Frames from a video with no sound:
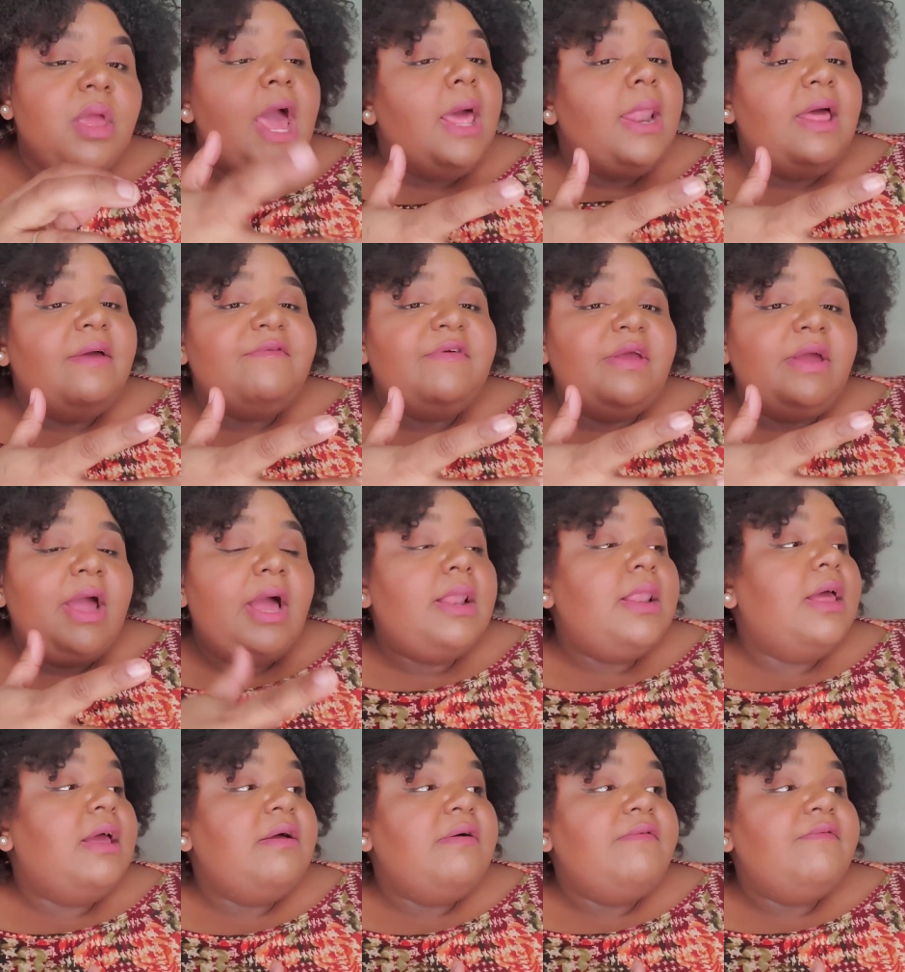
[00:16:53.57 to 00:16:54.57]
I love it. I
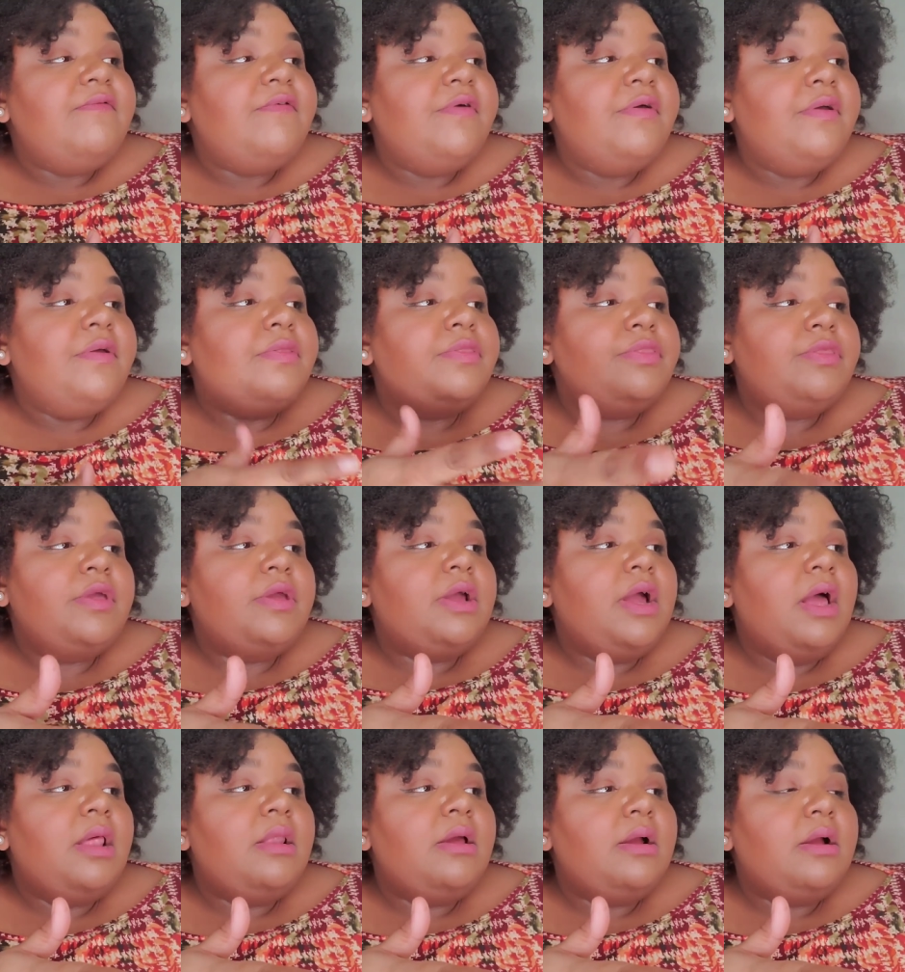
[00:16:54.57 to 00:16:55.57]
love the
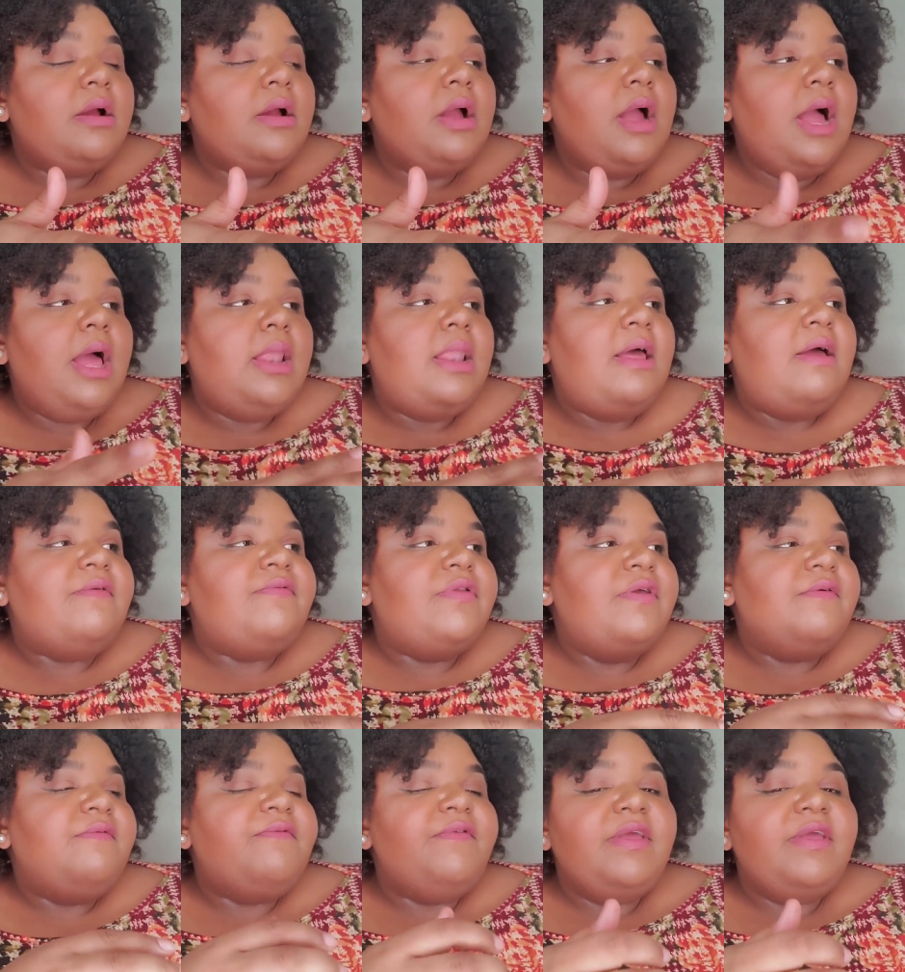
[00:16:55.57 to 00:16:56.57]
color. I love
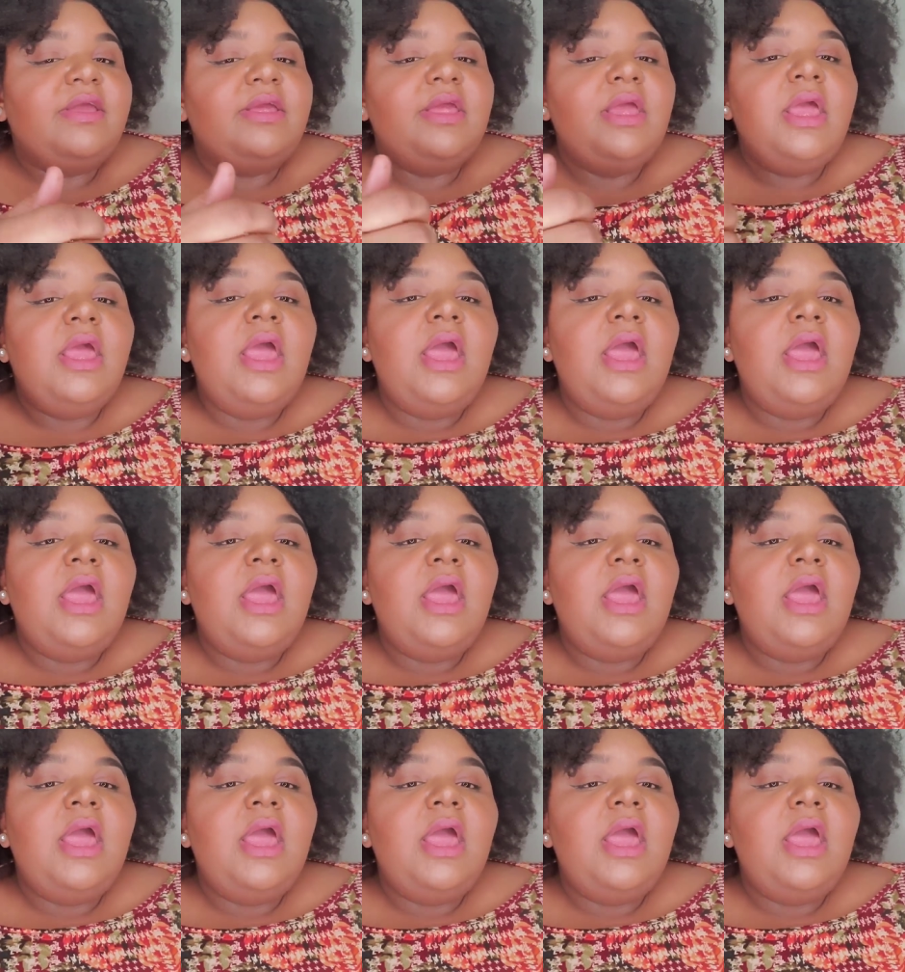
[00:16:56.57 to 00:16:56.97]
the fit.